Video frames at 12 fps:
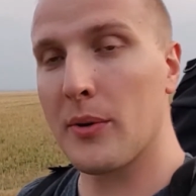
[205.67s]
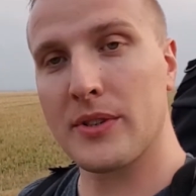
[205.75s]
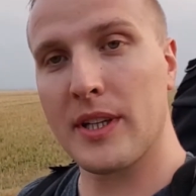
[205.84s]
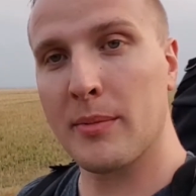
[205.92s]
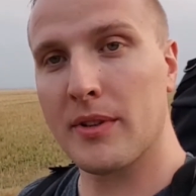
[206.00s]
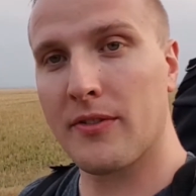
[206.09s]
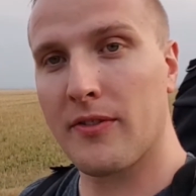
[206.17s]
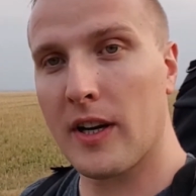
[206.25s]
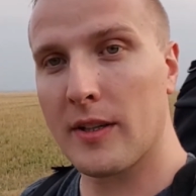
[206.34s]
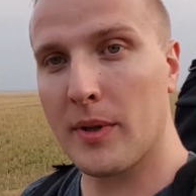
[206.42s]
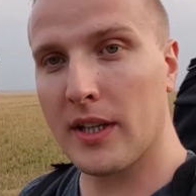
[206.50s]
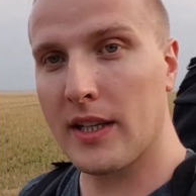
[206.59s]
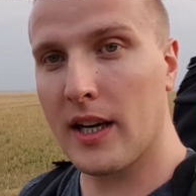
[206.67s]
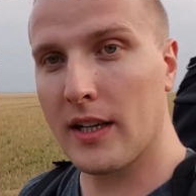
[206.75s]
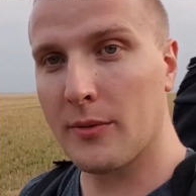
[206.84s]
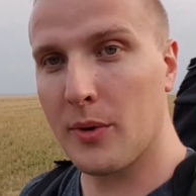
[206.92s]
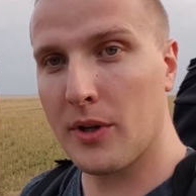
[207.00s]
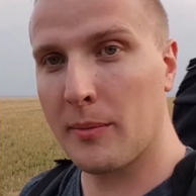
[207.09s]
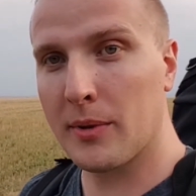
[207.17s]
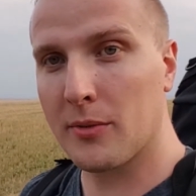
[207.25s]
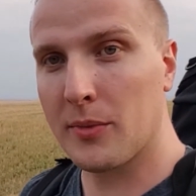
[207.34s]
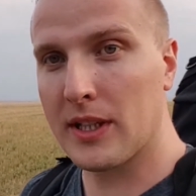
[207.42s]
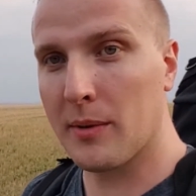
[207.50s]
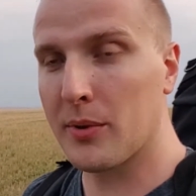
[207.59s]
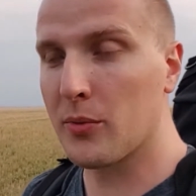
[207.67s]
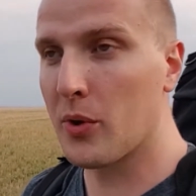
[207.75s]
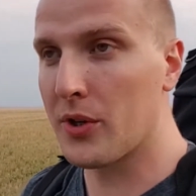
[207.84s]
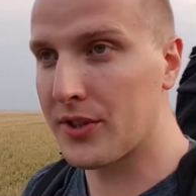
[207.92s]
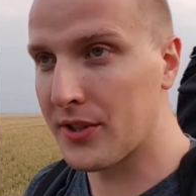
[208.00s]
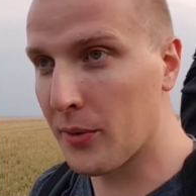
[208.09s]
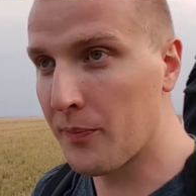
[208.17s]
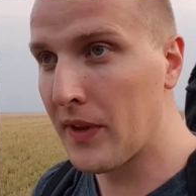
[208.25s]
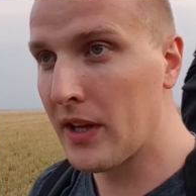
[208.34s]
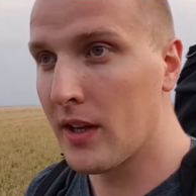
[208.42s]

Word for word: was able to find my guide, we were able to meet up in Warsaw.